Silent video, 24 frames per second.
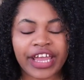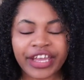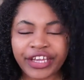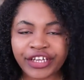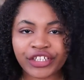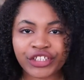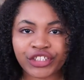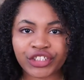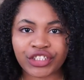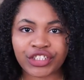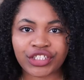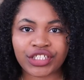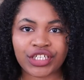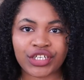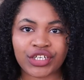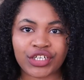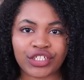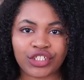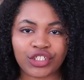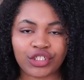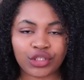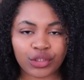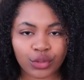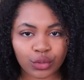anxious
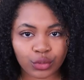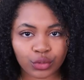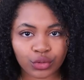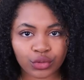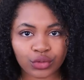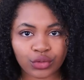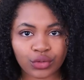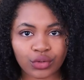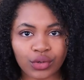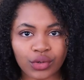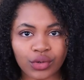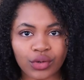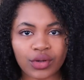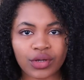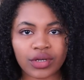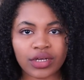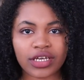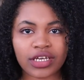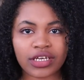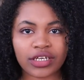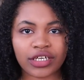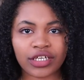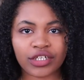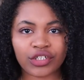in
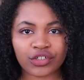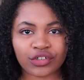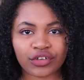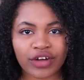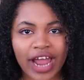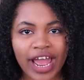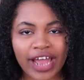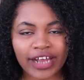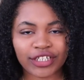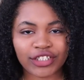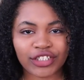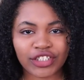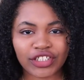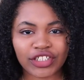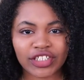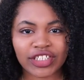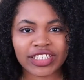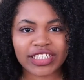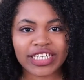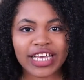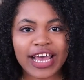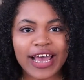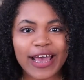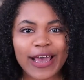social
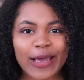interactions,